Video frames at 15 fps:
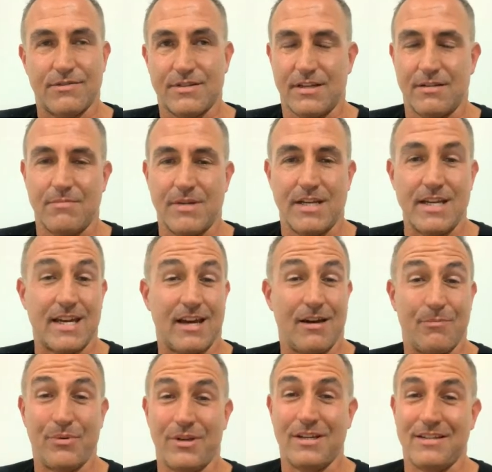seen many
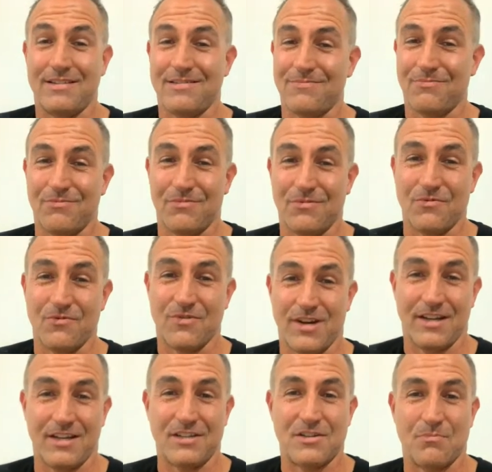companies
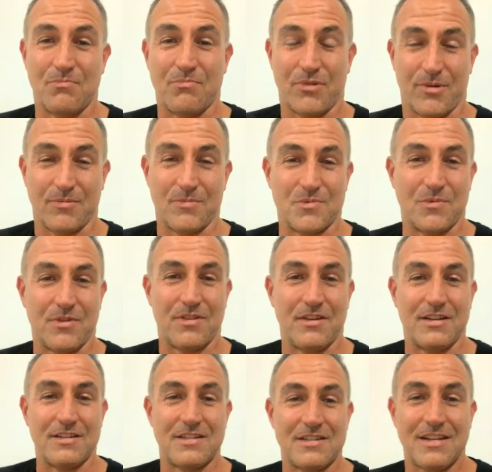run into problems with
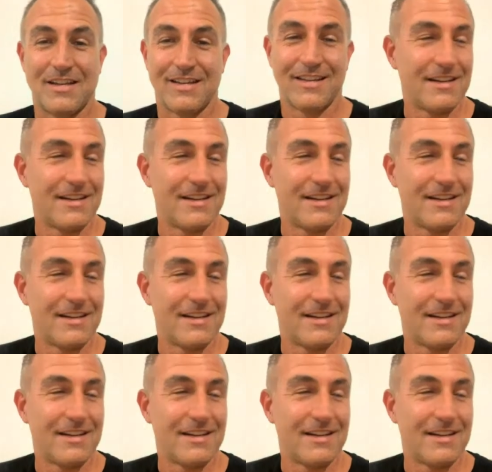this.